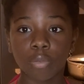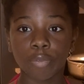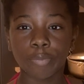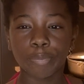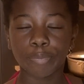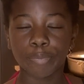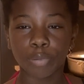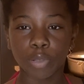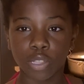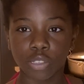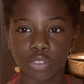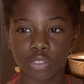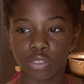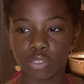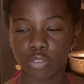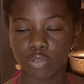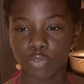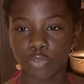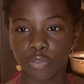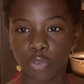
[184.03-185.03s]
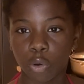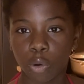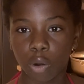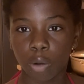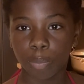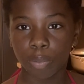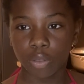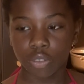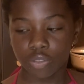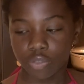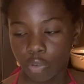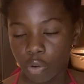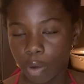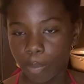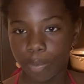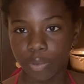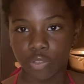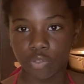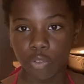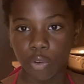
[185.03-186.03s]
plus 4 plus 4 plus
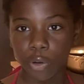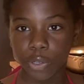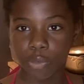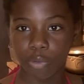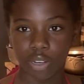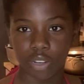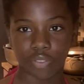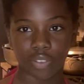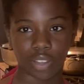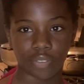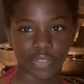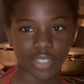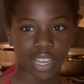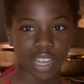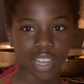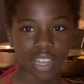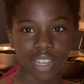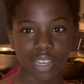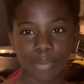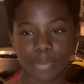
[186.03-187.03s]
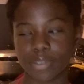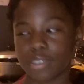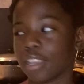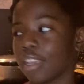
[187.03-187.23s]
4, 25 times.